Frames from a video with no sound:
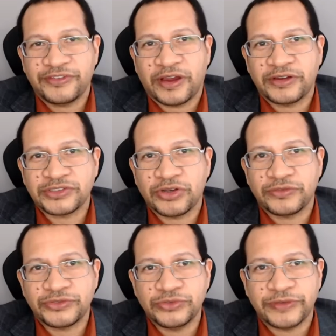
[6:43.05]

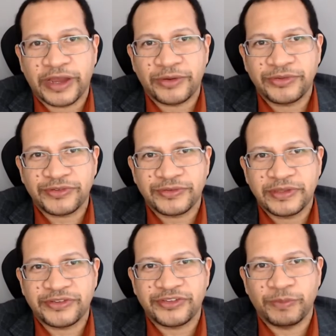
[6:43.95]
SARS-CoV-2 virus.
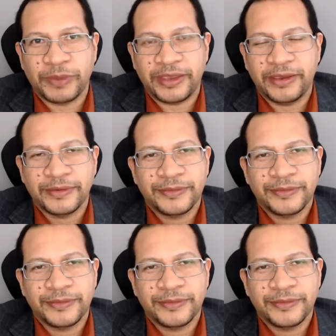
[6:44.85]
This is big,